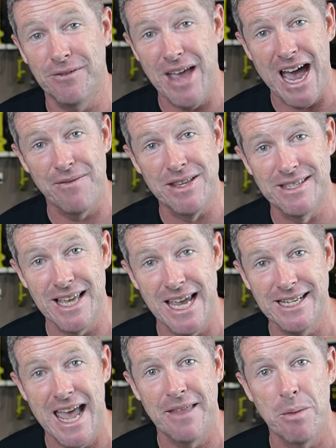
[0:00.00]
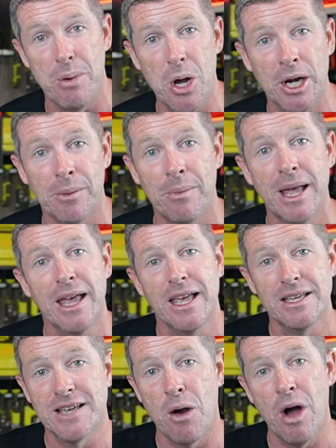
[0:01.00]
if you haven't seen down the bottom.
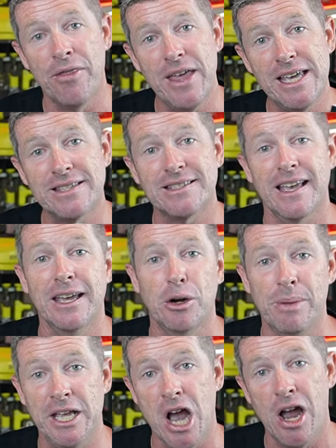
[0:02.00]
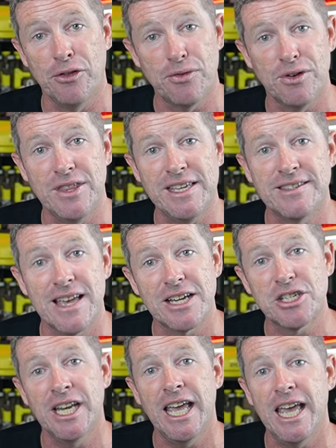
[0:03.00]
So on this, it'll be going through this
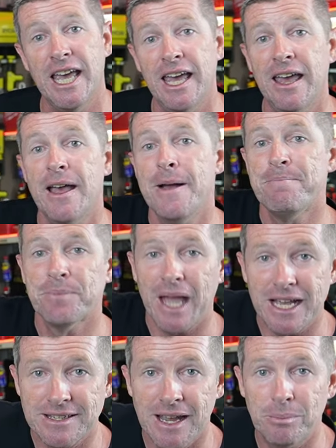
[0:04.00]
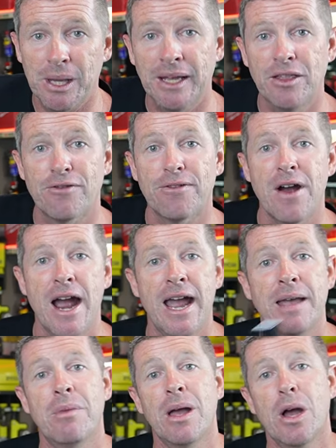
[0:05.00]
section here, assembling the
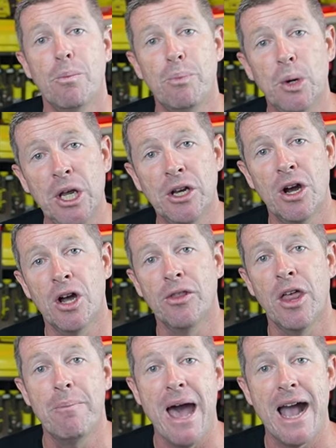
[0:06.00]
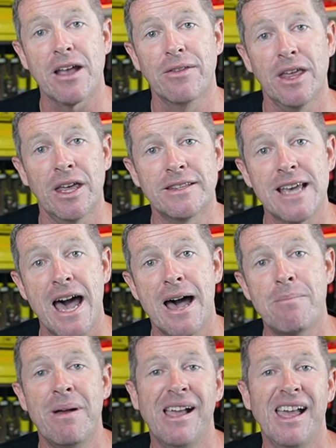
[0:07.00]
frame, putting it on the back of the
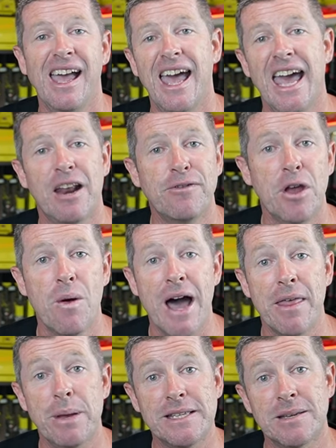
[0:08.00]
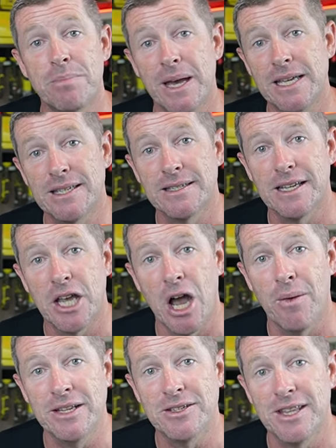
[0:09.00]
tub, and a few other bits and pieces that
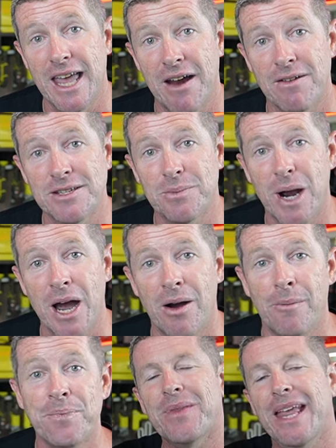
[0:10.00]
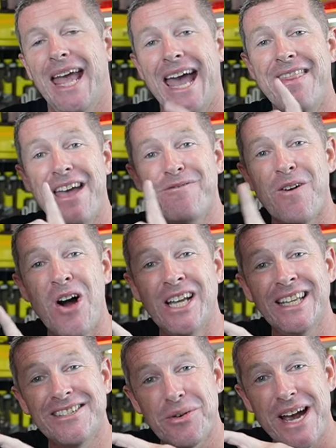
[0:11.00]
go into there as well. And then
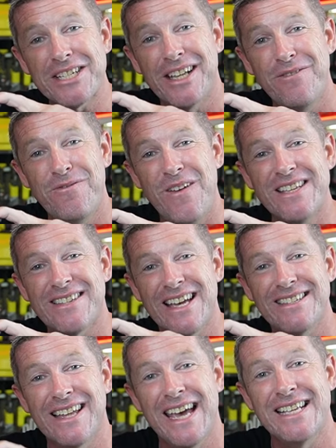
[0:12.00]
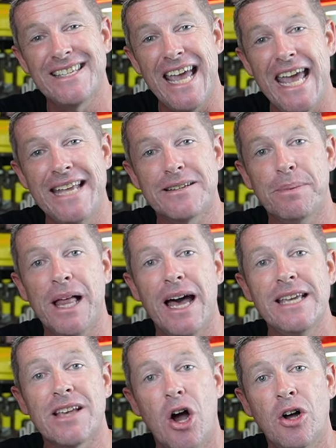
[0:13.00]
finally, to actually fix these legs into
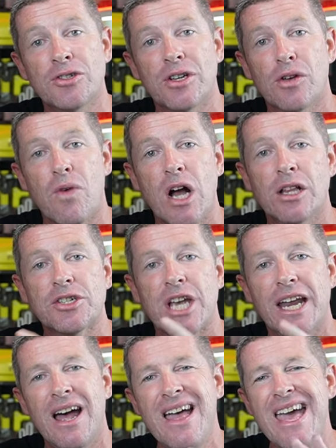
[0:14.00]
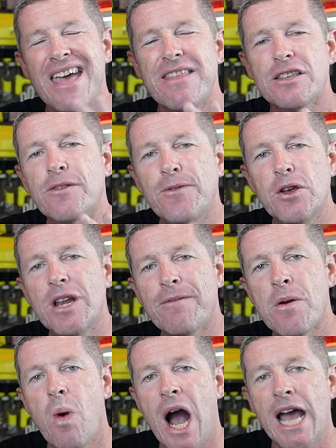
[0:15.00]
place onto the roller shutter, there's a few
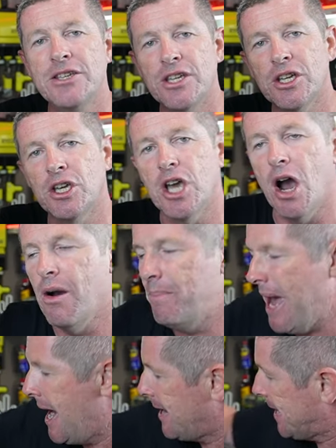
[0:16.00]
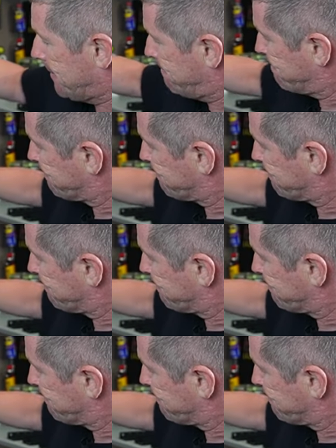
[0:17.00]
different ways you can go about it.